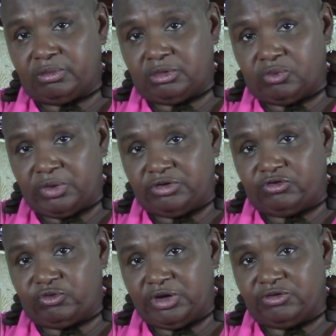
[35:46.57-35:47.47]
the
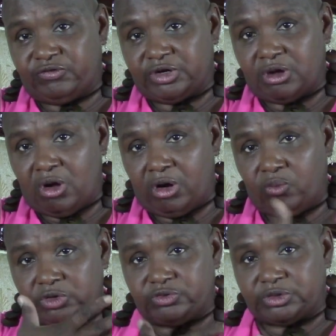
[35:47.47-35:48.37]
registration for the car,
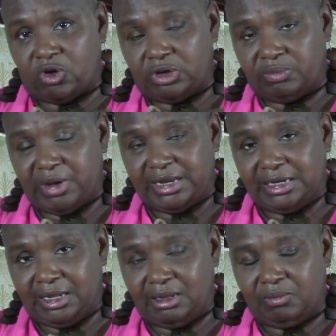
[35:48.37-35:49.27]
which was all in my
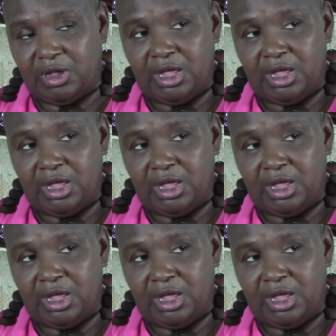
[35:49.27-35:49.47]
name.